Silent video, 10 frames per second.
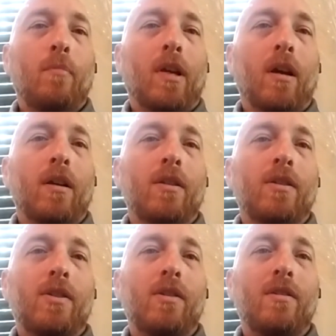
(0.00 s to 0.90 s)

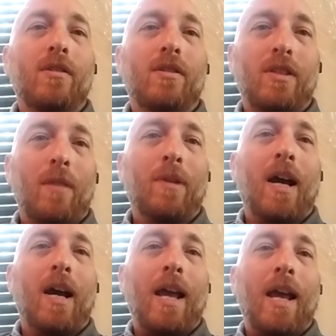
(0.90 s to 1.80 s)
because some
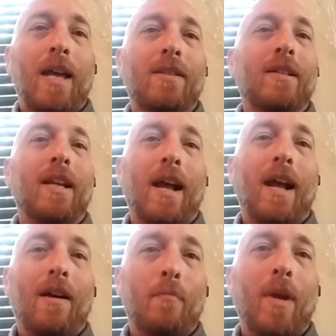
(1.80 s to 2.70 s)
guy has to get
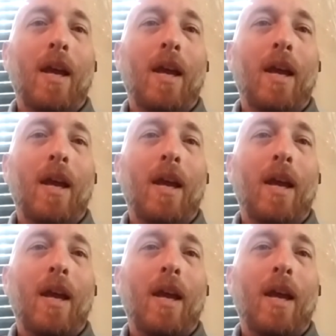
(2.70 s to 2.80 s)
out of